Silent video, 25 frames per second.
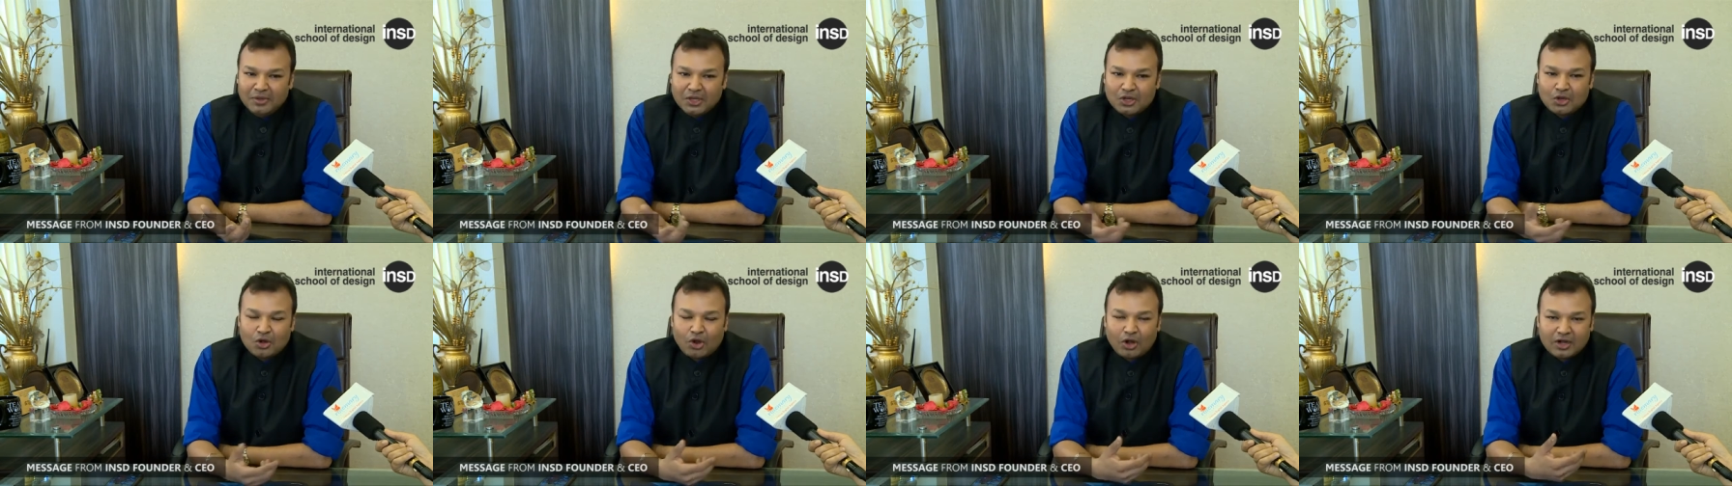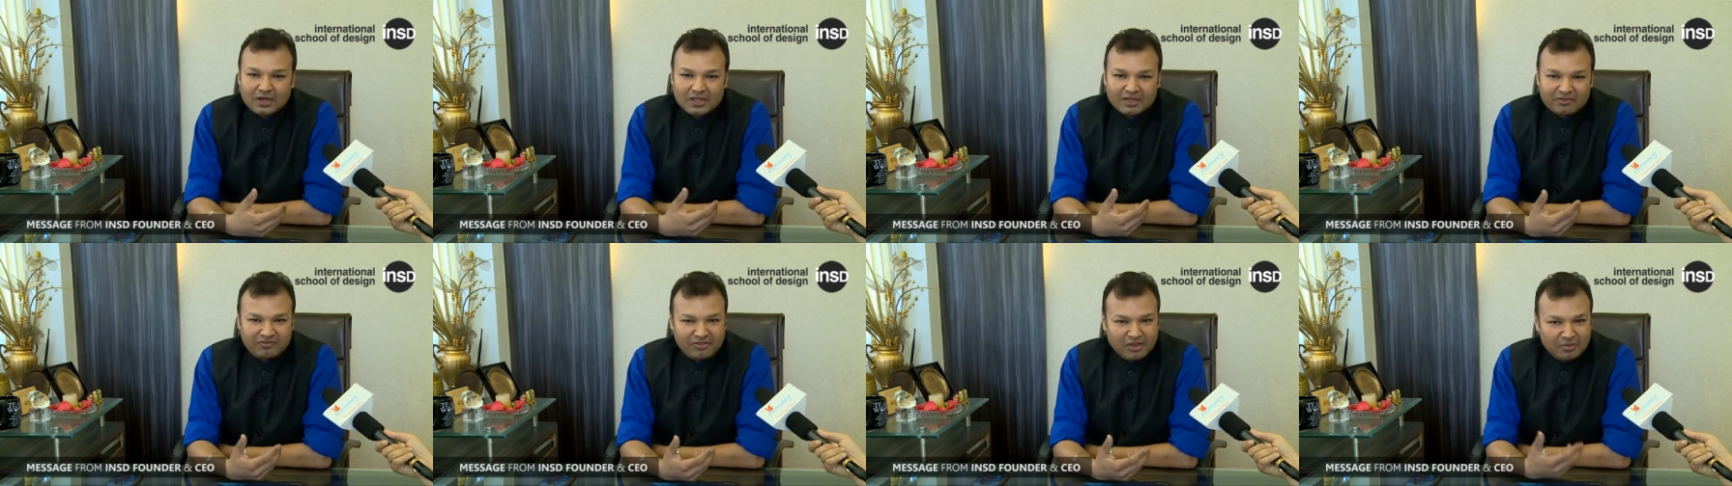be
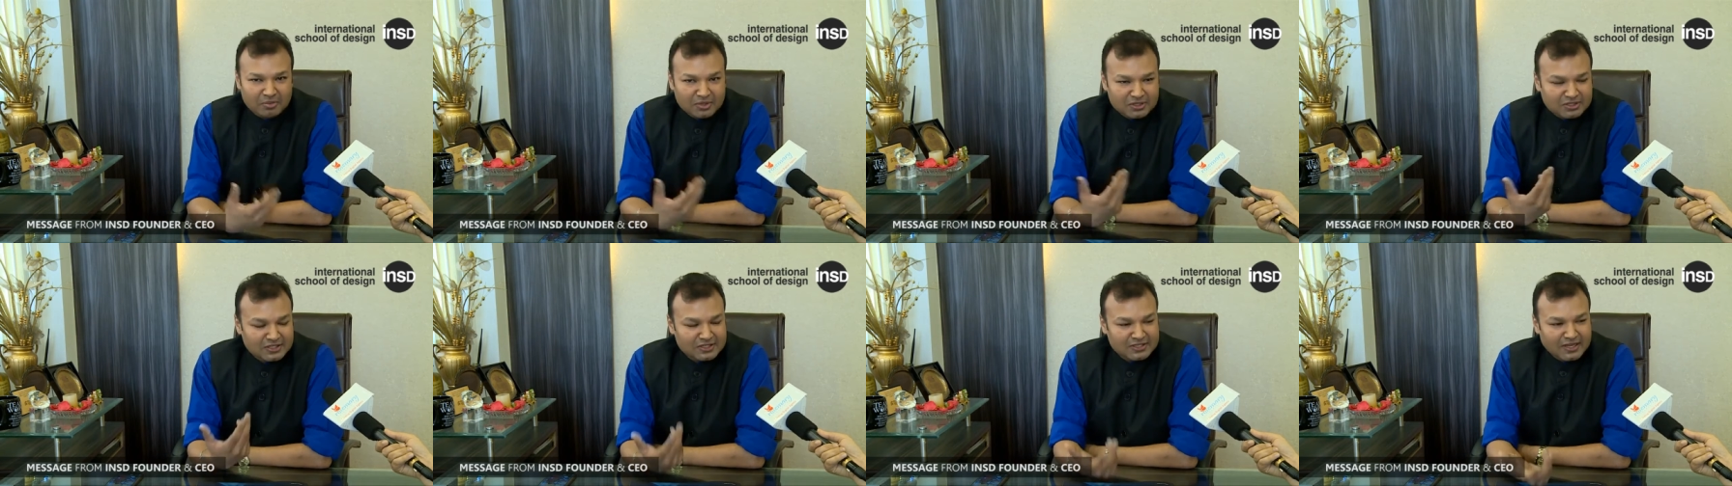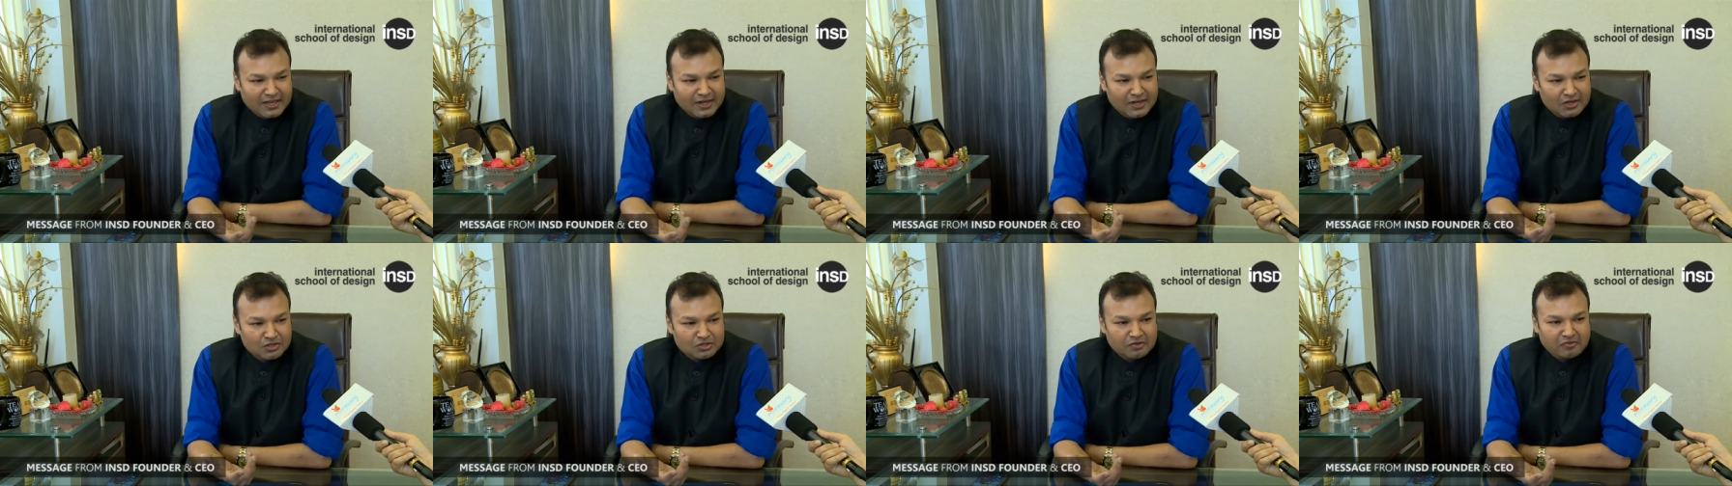called the famous
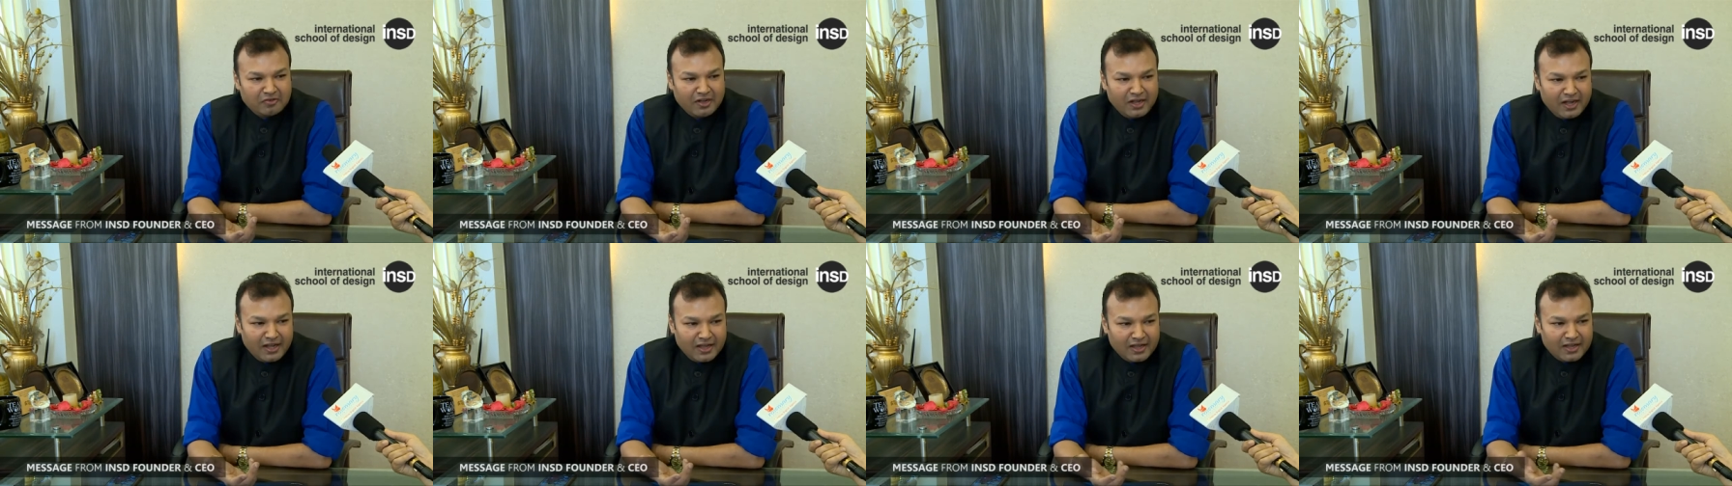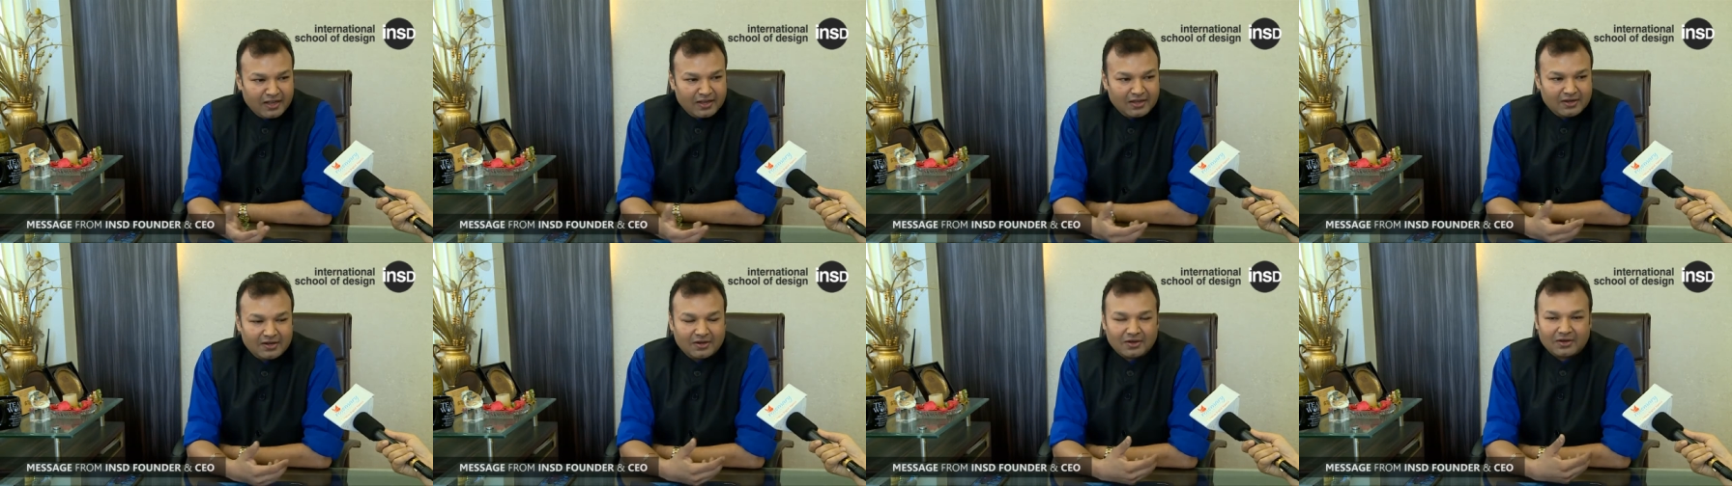designers of
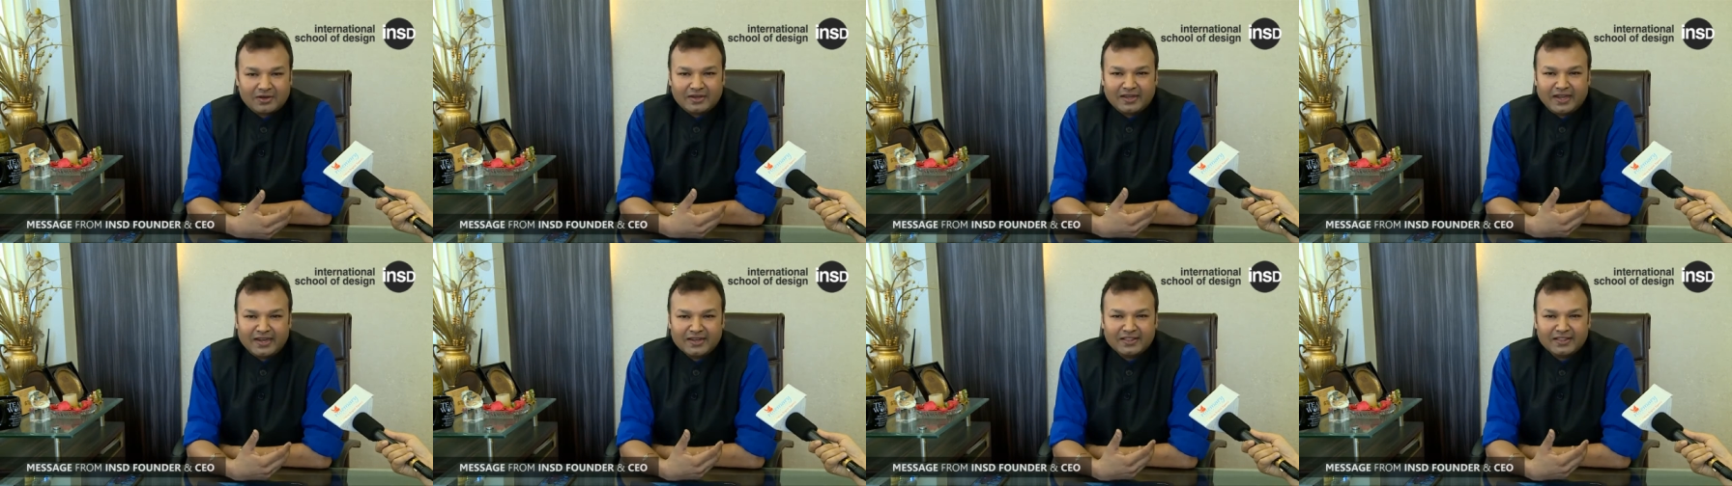India